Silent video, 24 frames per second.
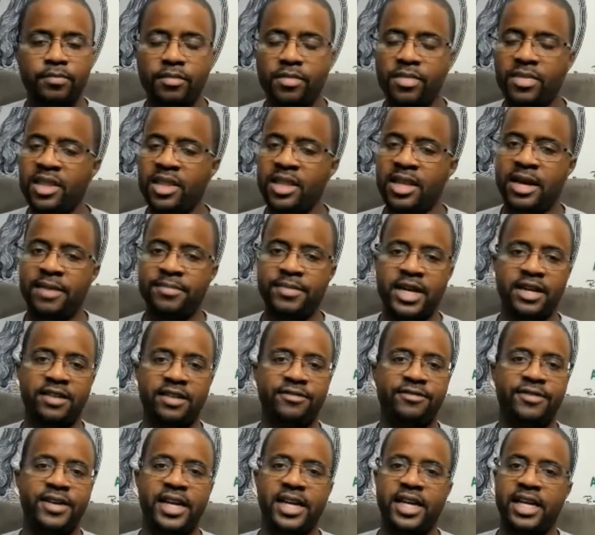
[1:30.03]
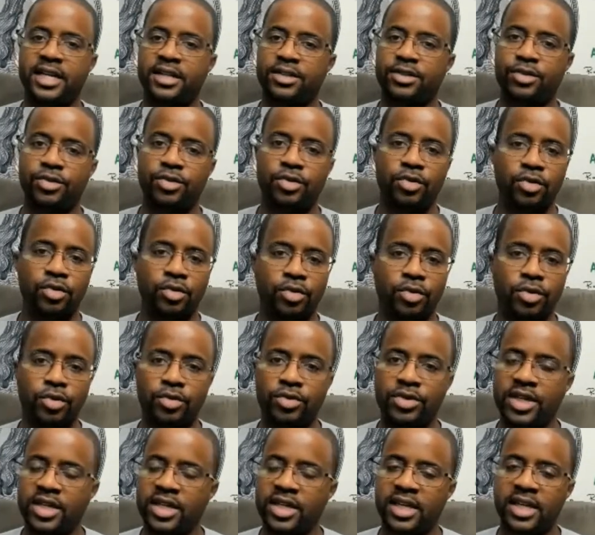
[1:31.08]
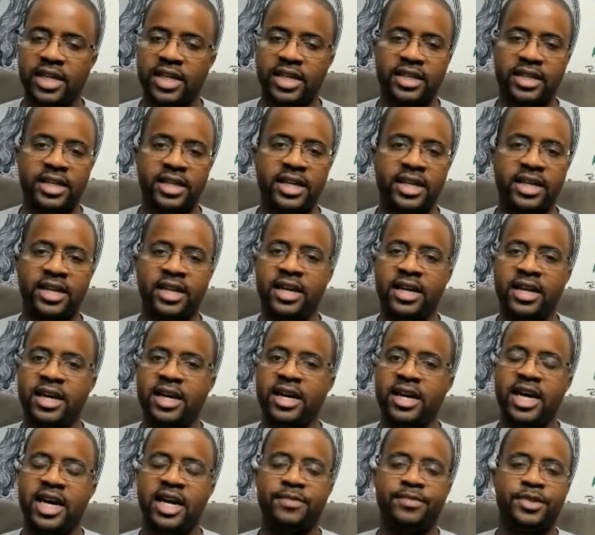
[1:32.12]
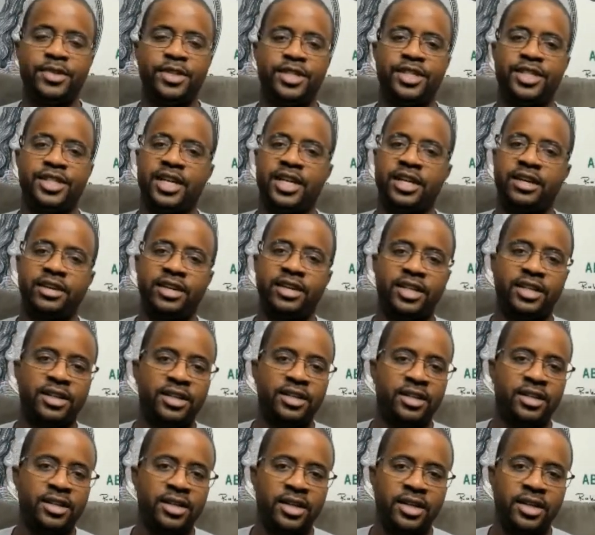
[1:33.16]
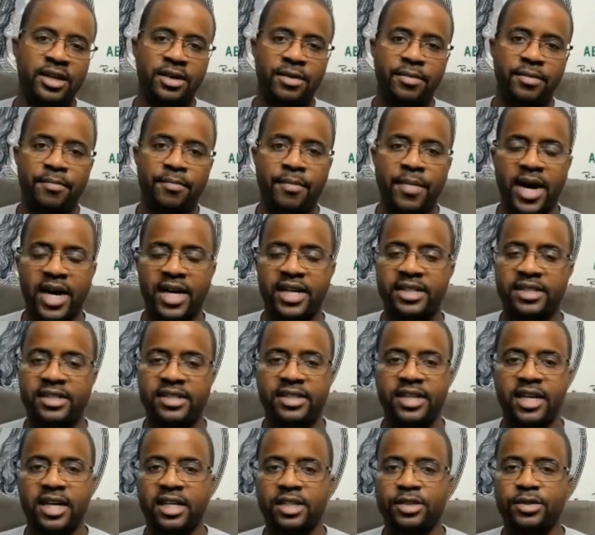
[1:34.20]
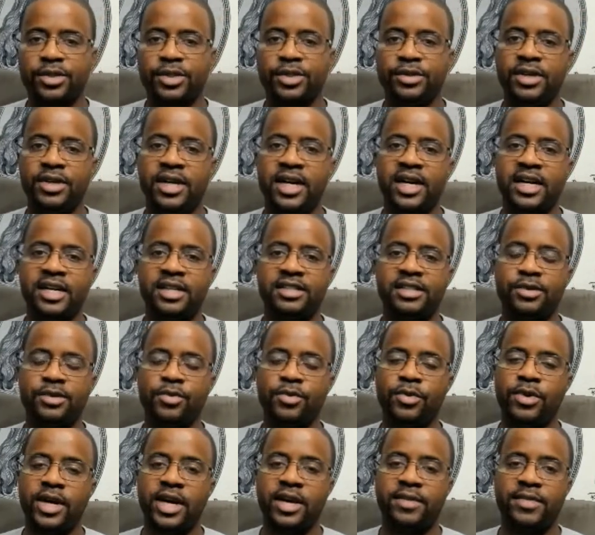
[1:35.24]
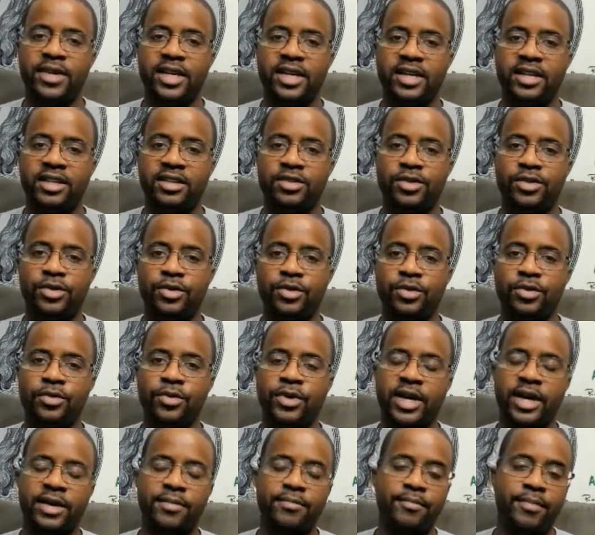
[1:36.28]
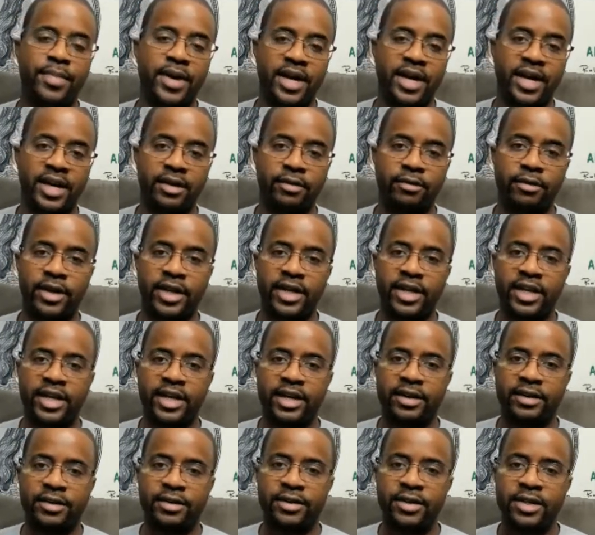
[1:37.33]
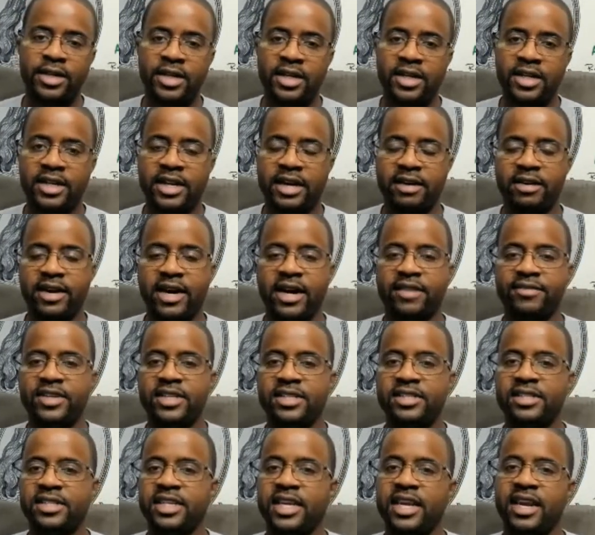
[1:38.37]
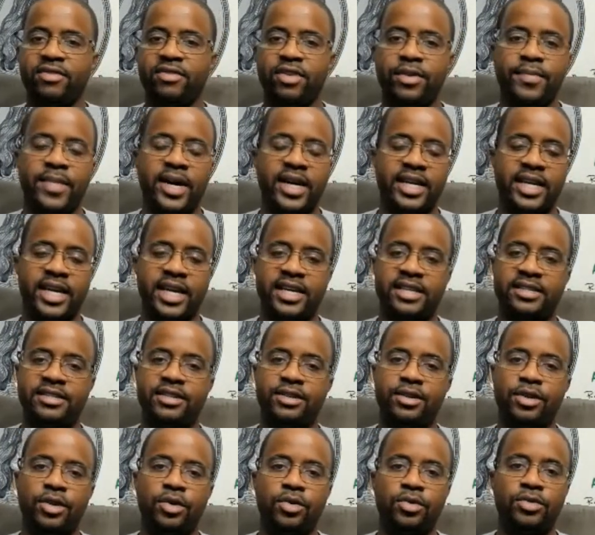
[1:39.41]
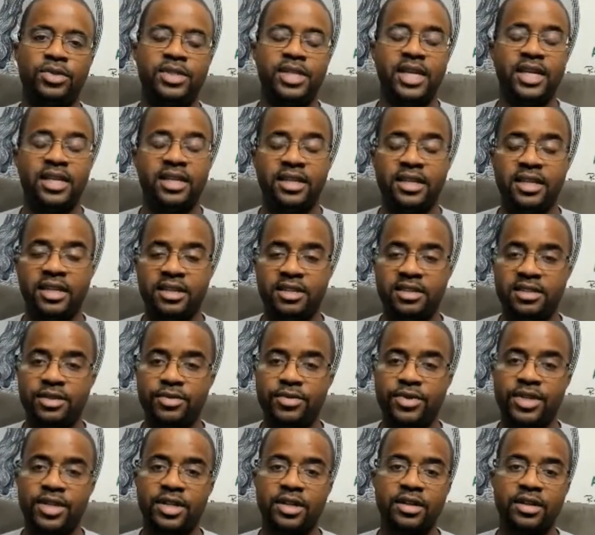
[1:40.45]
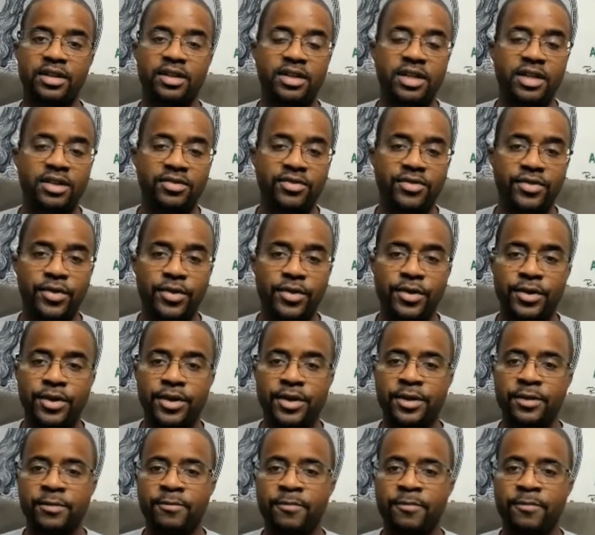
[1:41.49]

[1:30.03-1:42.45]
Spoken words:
I'm not a financial guru, nothing like that. I'm just sharing my stocks with you guys and what I'm into, what I'm buying right now. Now, obviously, everybody has their own techniques and what they're looking for.